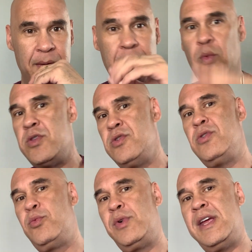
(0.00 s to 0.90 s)
But when
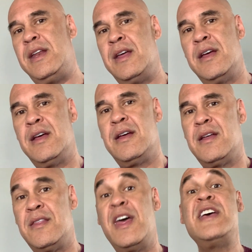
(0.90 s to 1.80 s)
you read
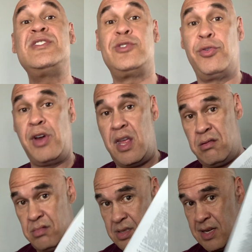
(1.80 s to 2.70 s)
the history,
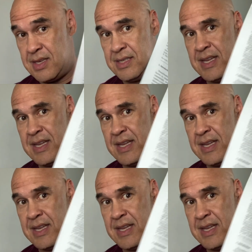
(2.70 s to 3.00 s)
such as